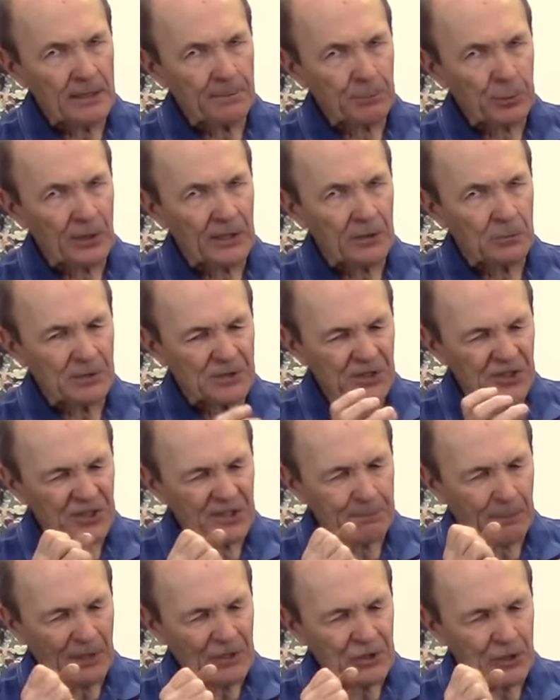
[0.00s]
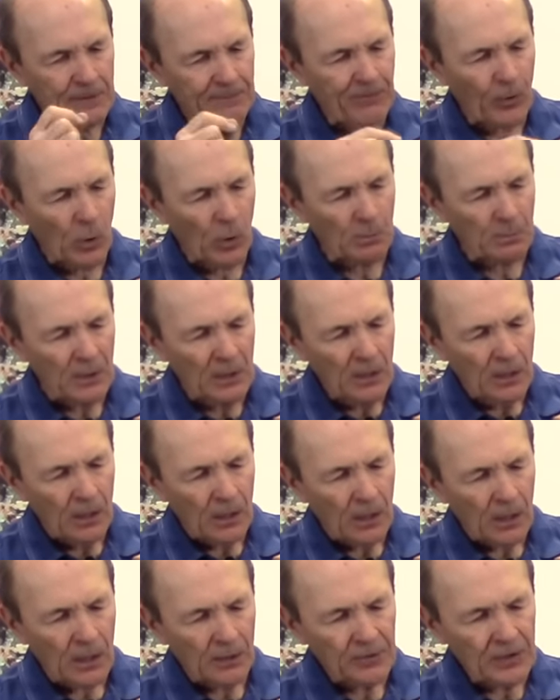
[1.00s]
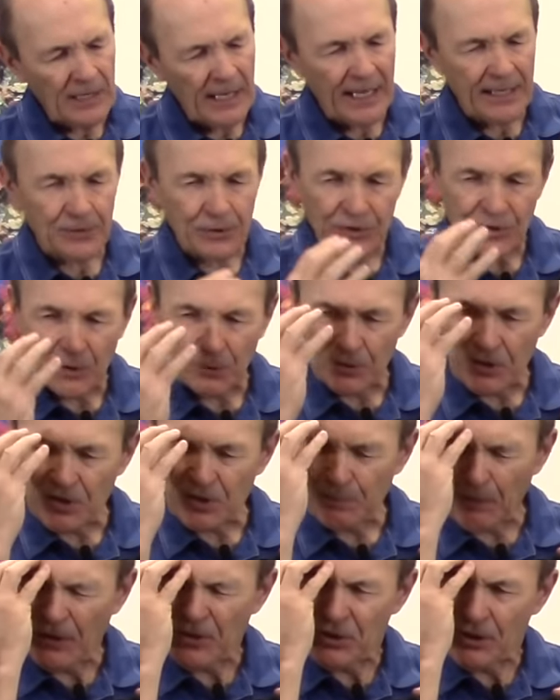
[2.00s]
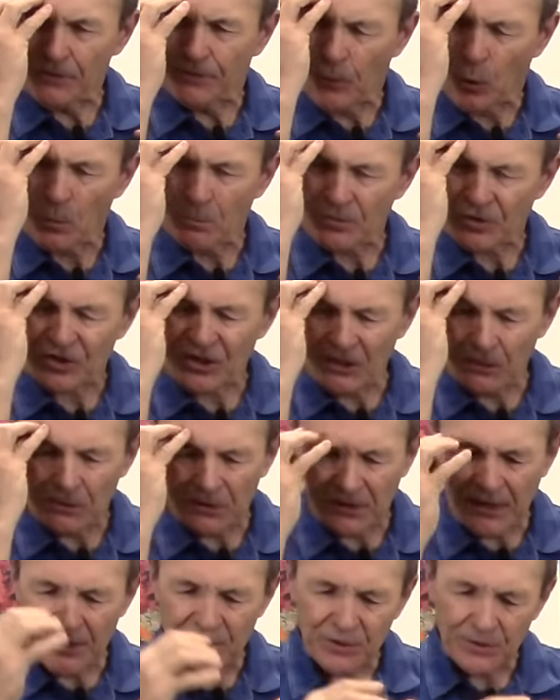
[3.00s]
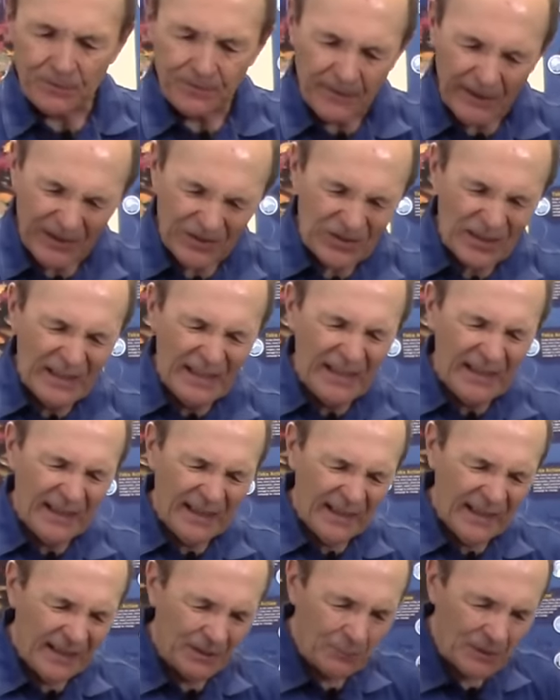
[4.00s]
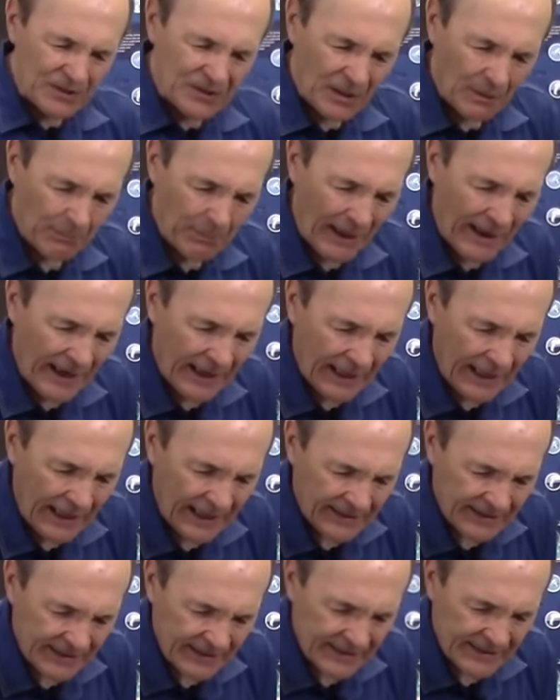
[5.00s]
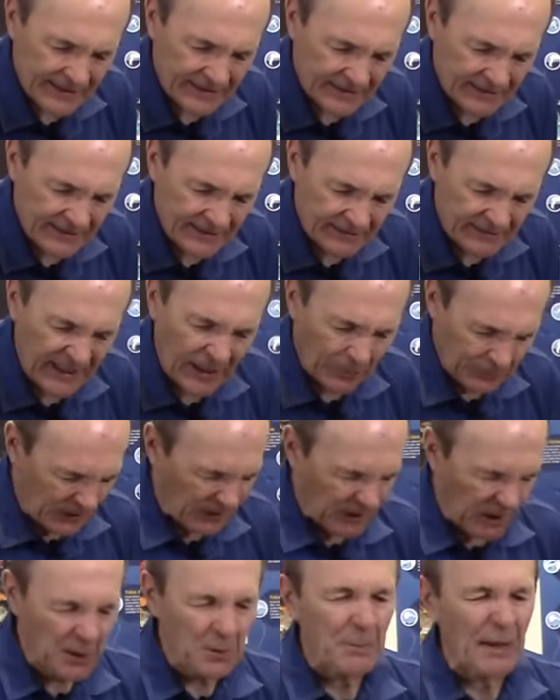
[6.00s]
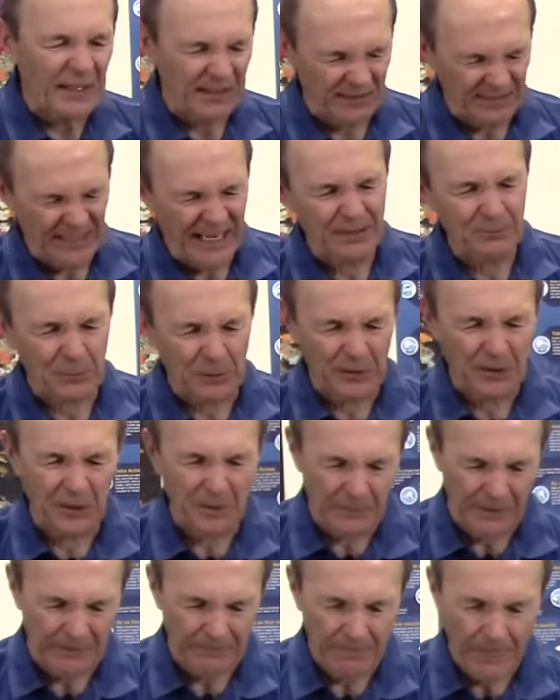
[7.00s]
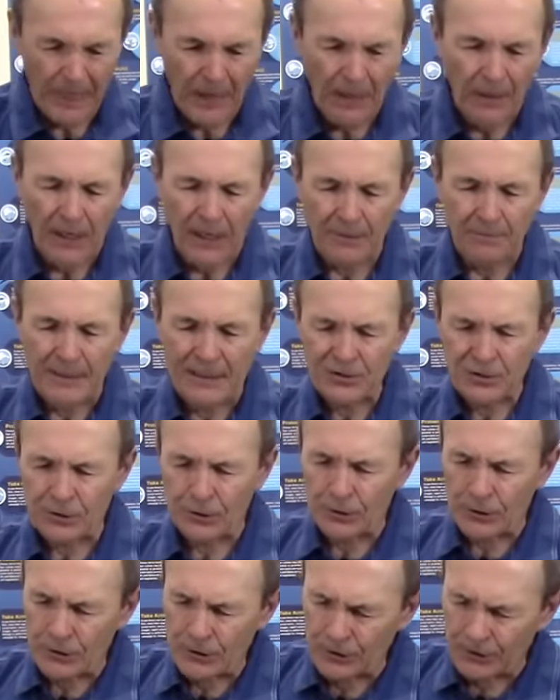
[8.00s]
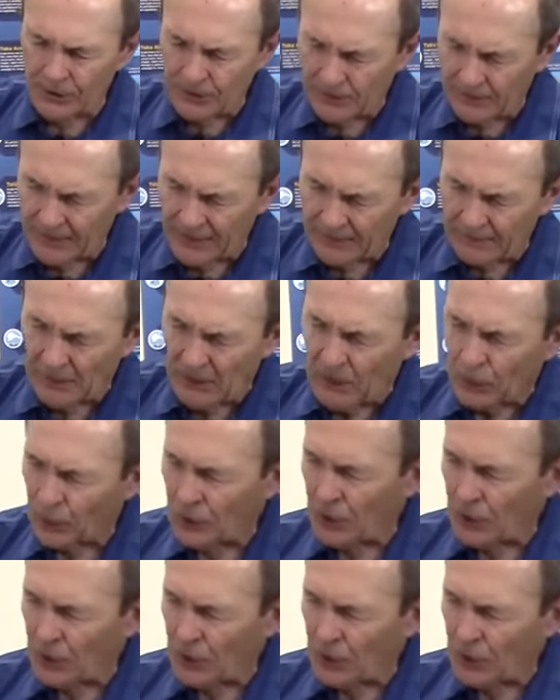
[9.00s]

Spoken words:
neoprene, which is spongy foam, on the edge. So the spongy foam sealed against your face. It wasn't a bad idea. It helped a little bit. I mentioned earlier that